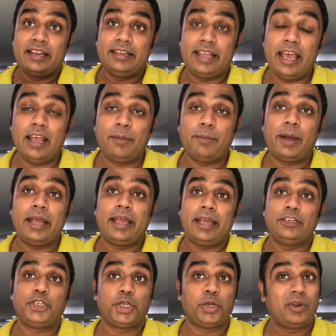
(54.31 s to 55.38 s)
thereby
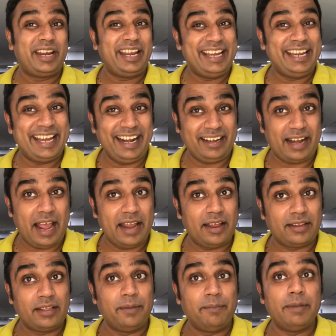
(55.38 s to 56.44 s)
ensuring yet
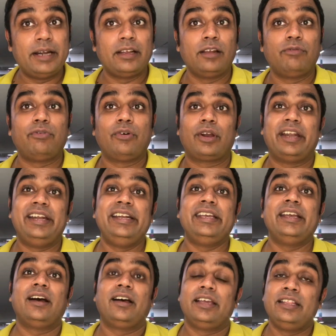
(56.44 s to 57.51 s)
another medal for
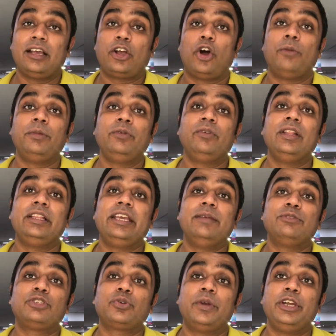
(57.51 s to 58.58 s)
India in the Commonwealth
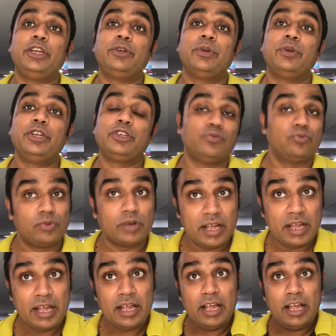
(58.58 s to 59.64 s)
Games 2022.
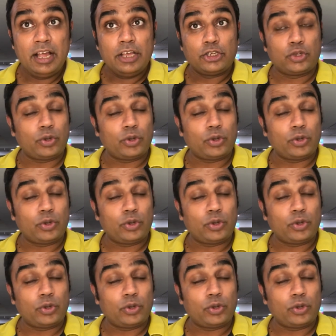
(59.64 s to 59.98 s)
So